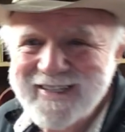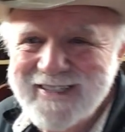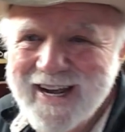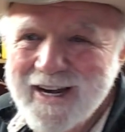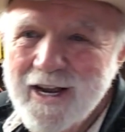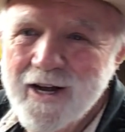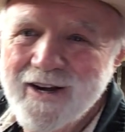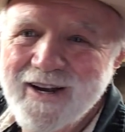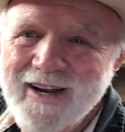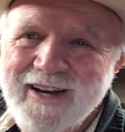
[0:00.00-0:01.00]
That a, little,
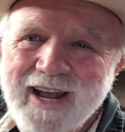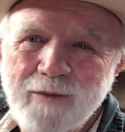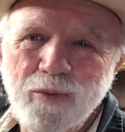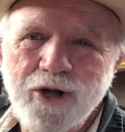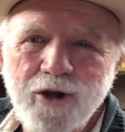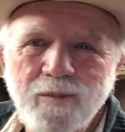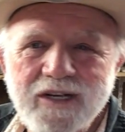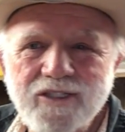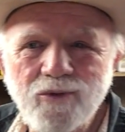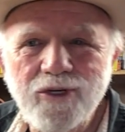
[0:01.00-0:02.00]
that a prettier
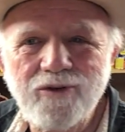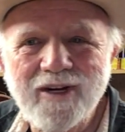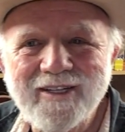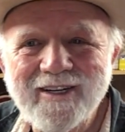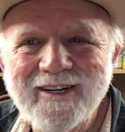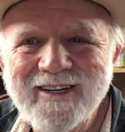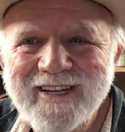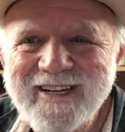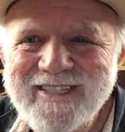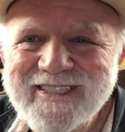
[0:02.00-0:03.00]
piece of wood right there?
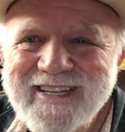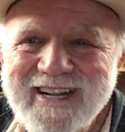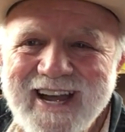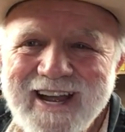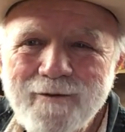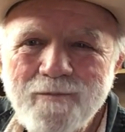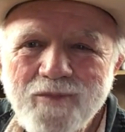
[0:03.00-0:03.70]
Can you see that?